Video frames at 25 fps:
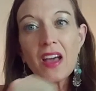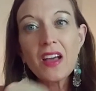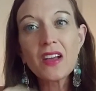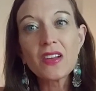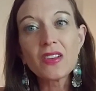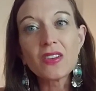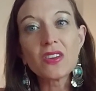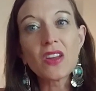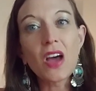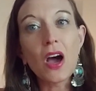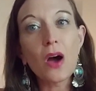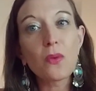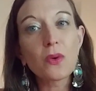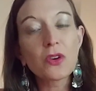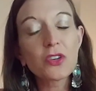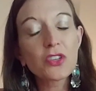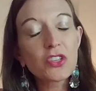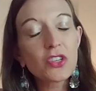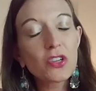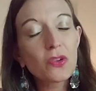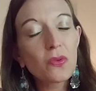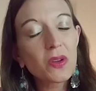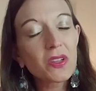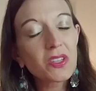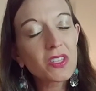not what
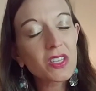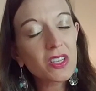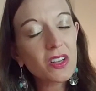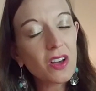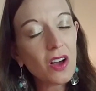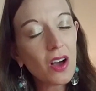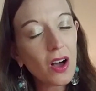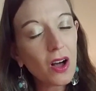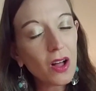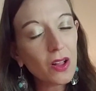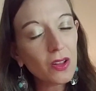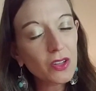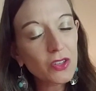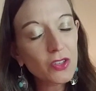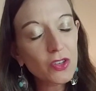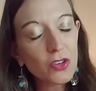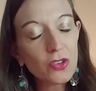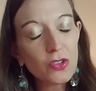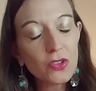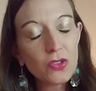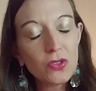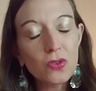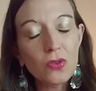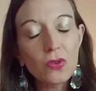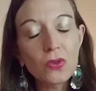you went to college or
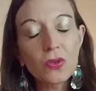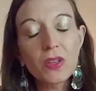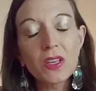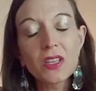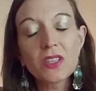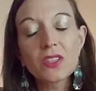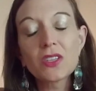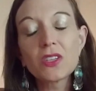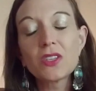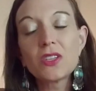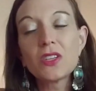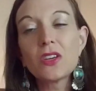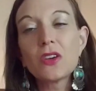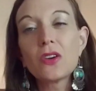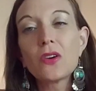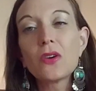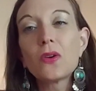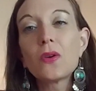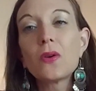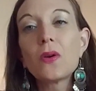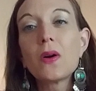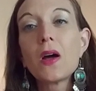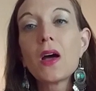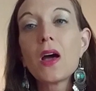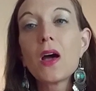schooling to
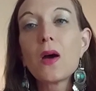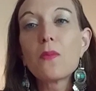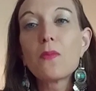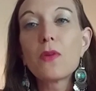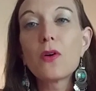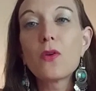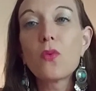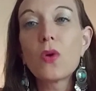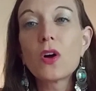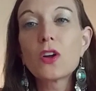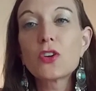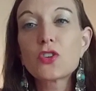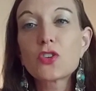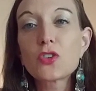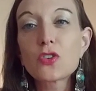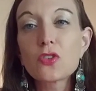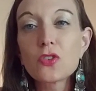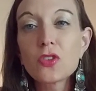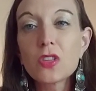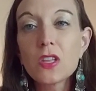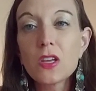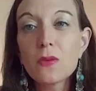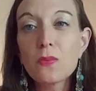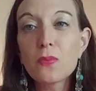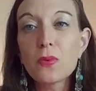do, but what
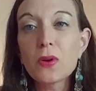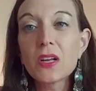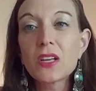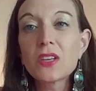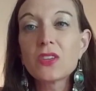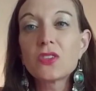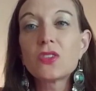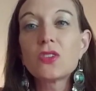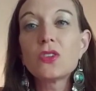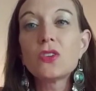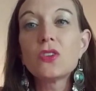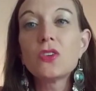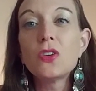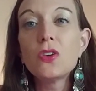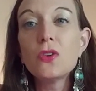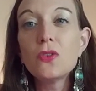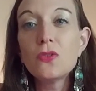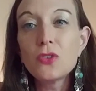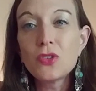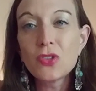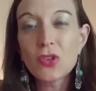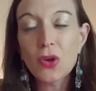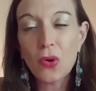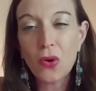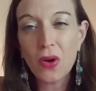truly brings you
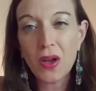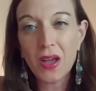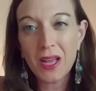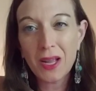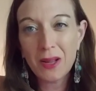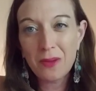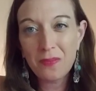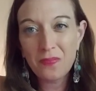joy,